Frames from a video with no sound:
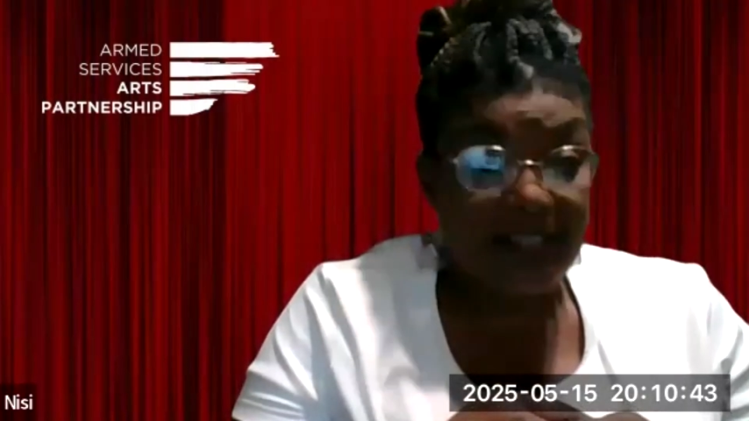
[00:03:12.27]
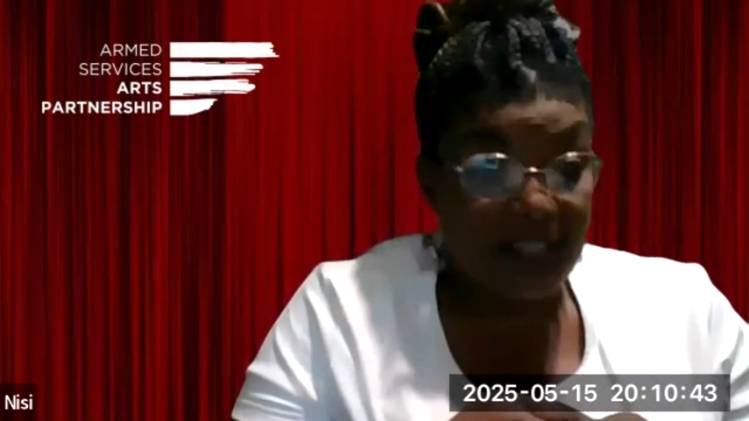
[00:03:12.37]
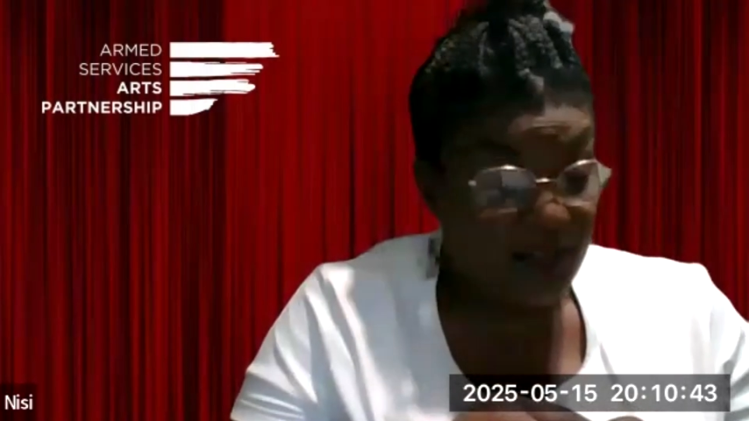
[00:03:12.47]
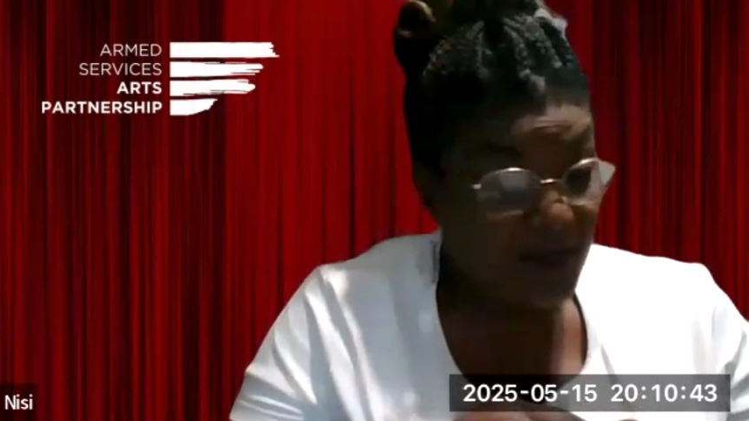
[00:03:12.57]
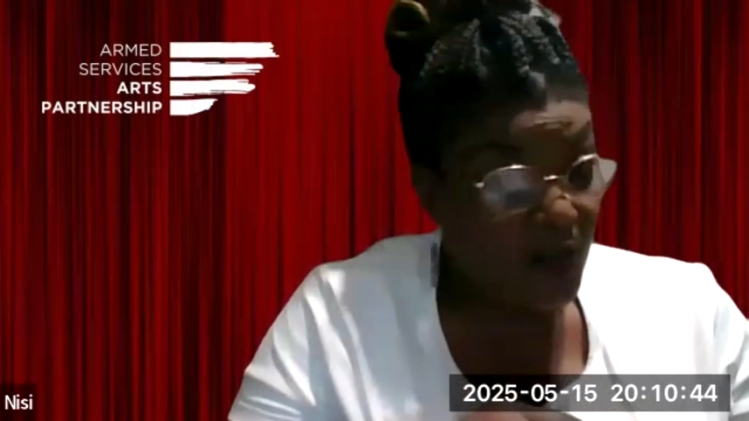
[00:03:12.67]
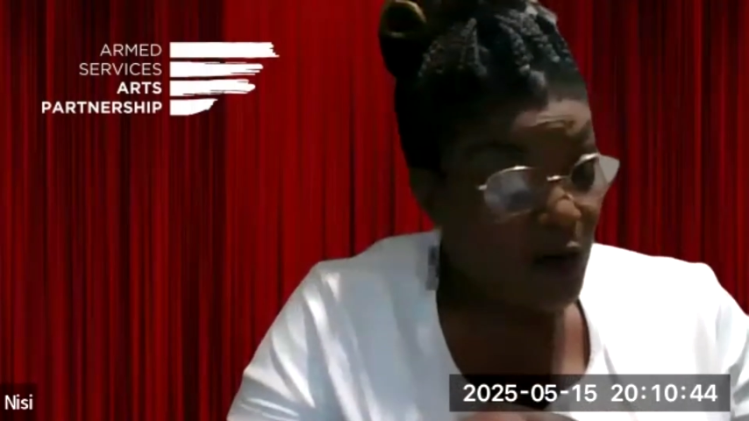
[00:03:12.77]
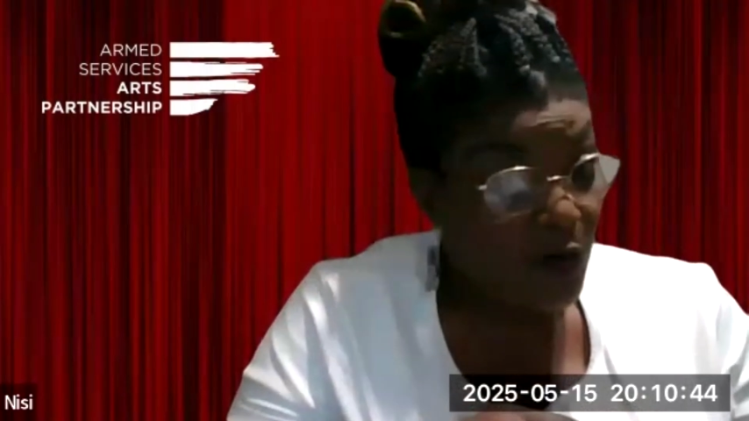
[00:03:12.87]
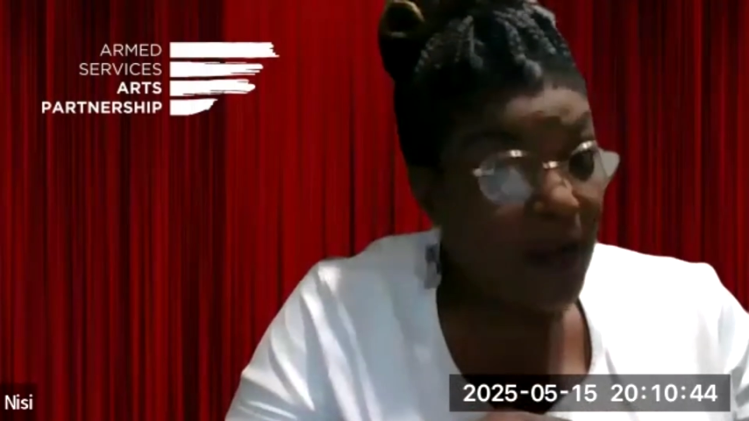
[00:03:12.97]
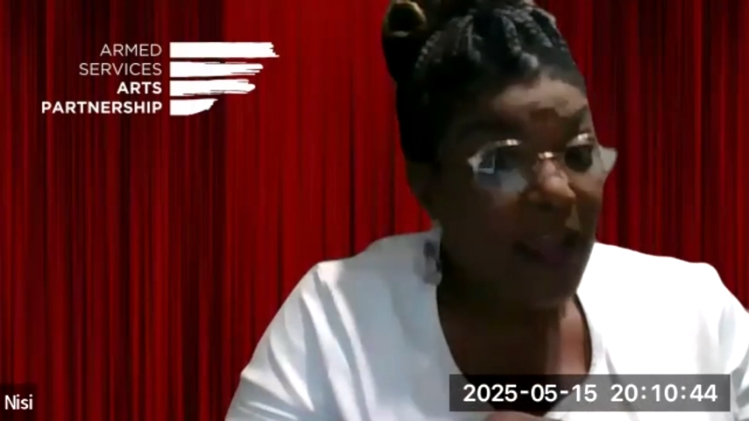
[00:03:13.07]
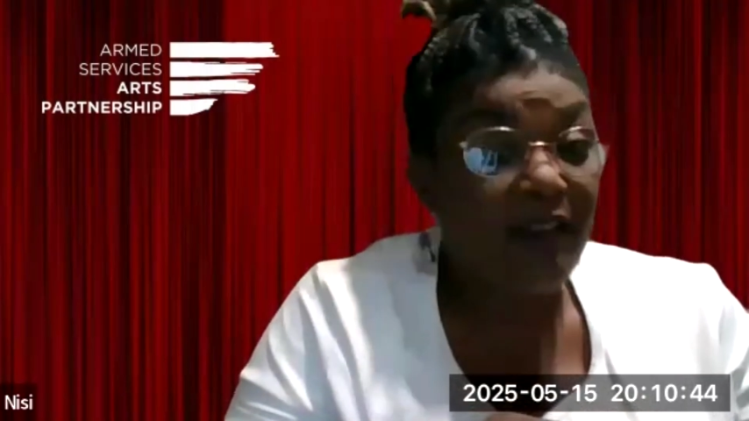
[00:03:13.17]
He said,
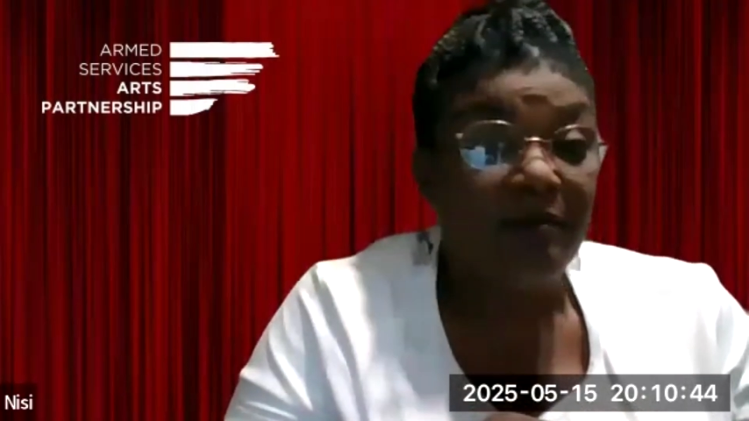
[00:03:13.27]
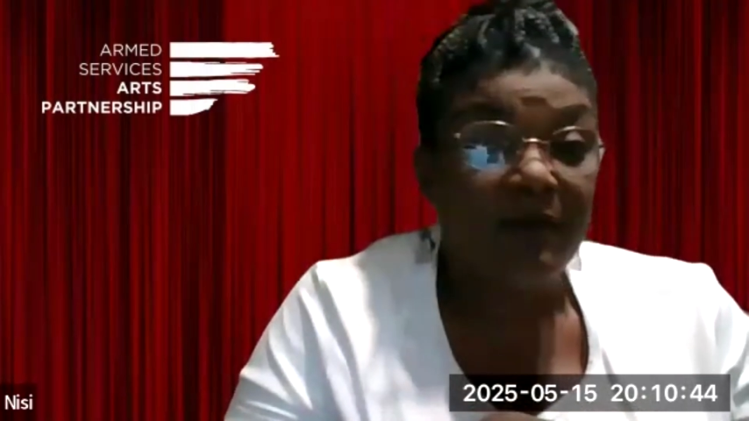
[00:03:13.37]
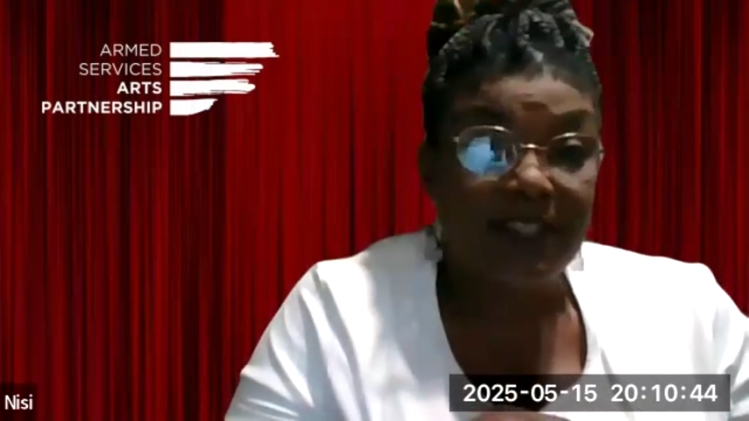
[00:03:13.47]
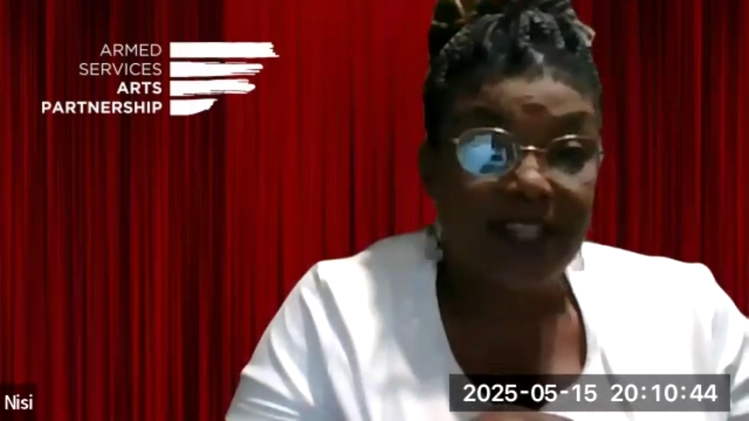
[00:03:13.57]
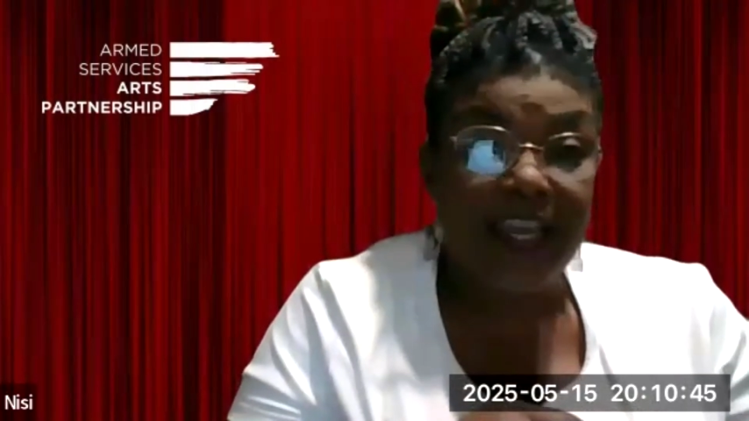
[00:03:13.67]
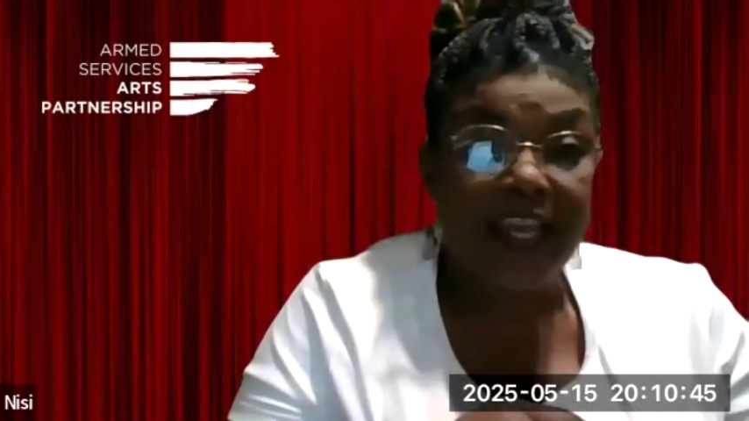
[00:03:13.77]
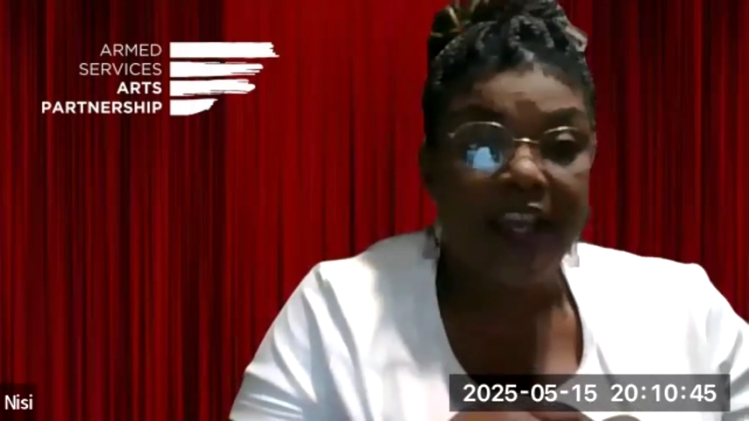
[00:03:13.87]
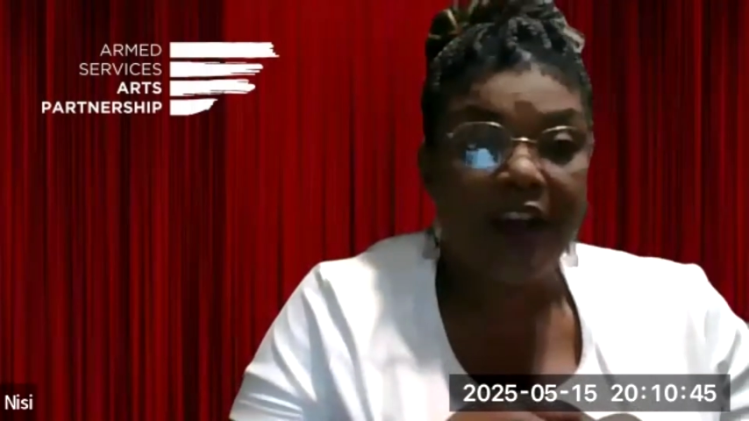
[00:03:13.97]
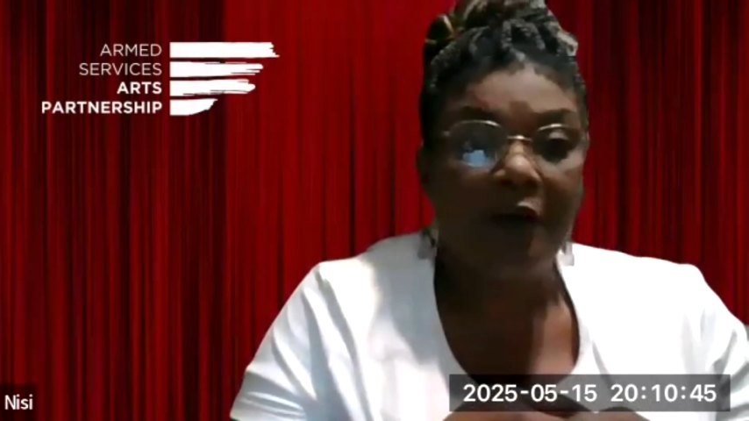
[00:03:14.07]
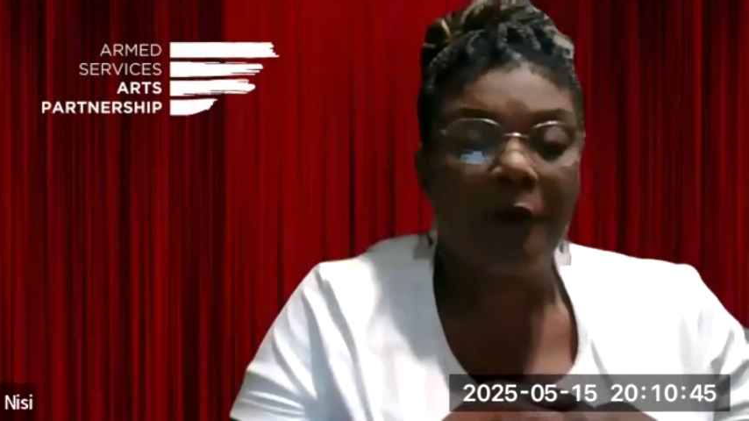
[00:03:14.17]
okay,
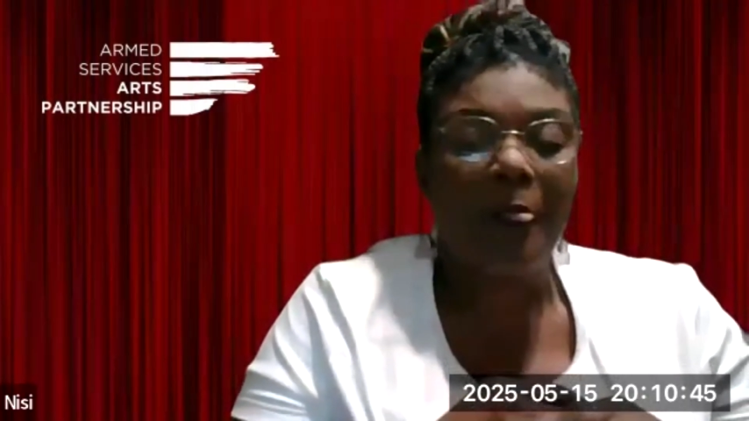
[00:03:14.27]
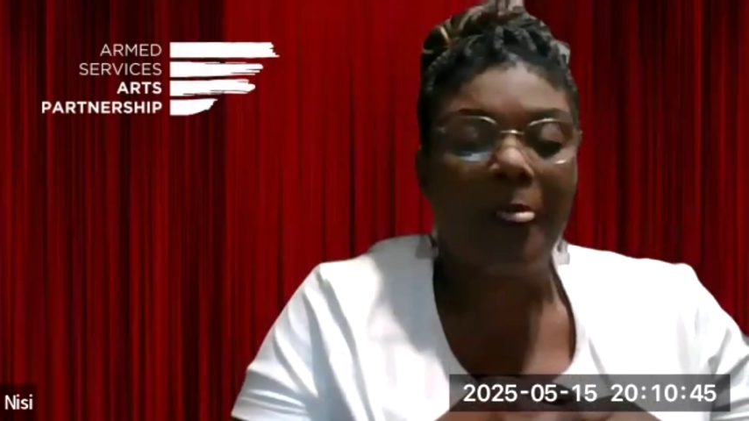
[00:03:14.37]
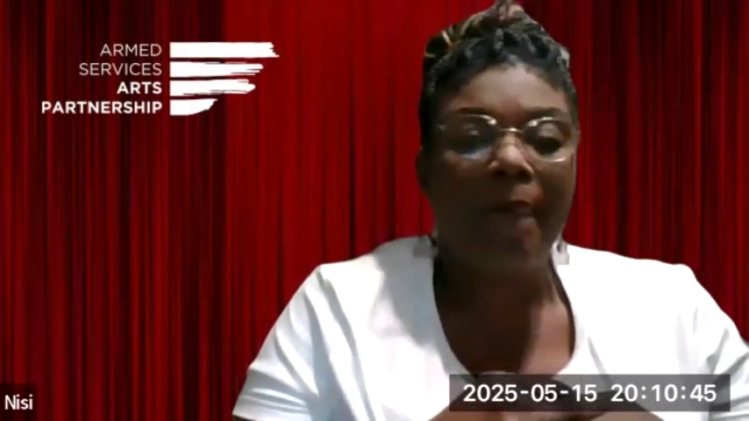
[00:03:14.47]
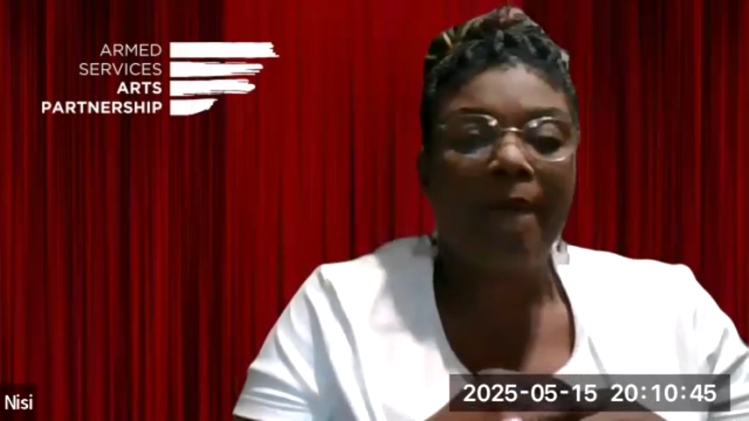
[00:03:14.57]
take care.